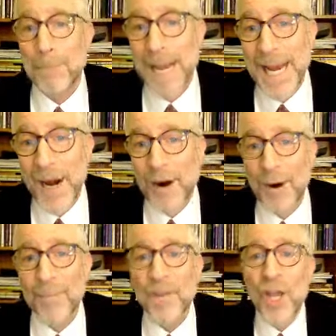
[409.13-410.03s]

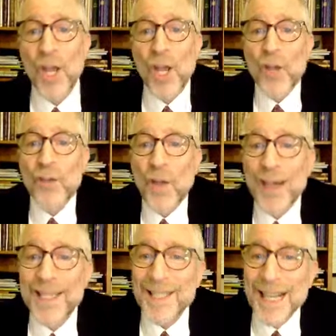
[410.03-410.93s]
here. So
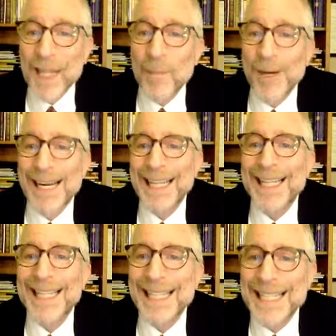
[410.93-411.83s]
they
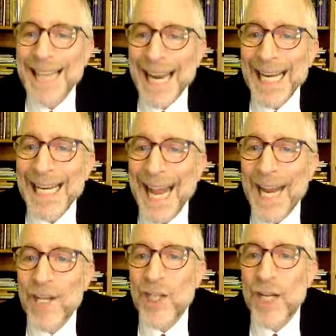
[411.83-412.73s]
celebrated the
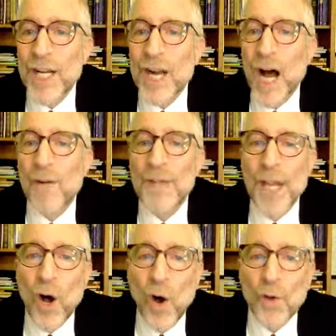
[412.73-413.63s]
dedication of
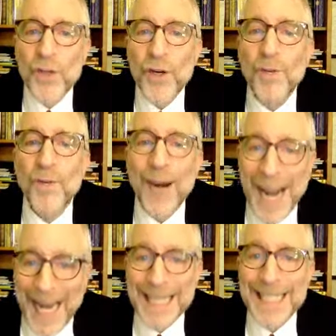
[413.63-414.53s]
the altar for
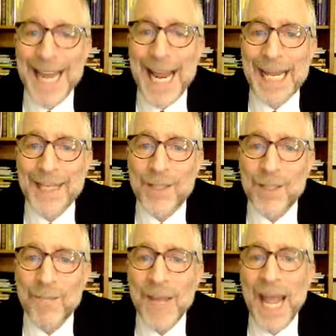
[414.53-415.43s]
8
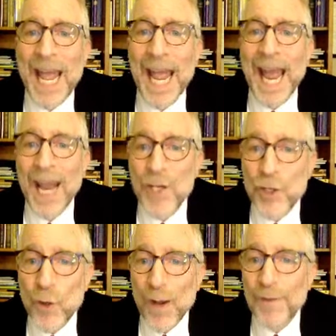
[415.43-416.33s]
days and
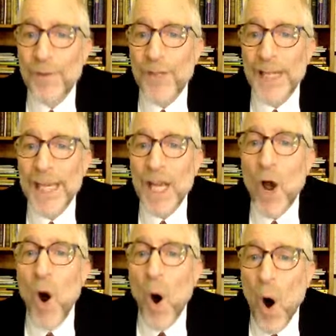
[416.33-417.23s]
joyfully
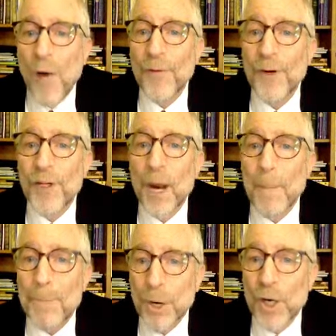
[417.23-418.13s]
offered
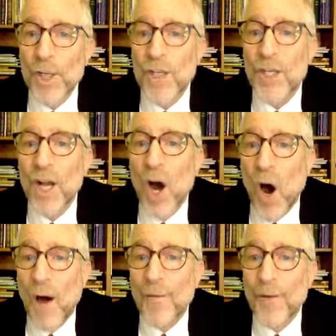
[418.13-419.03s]
burnt
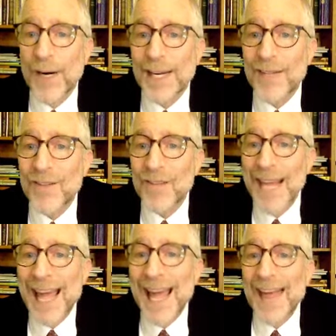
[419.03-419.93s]
offerings.
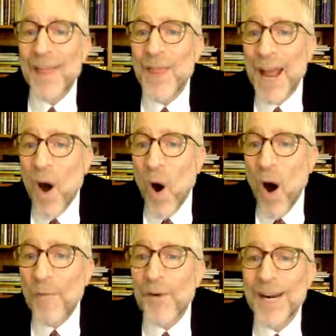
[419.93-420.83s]
They
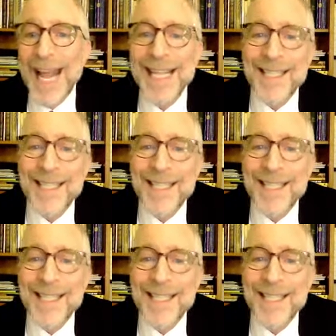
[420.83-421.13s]
offered a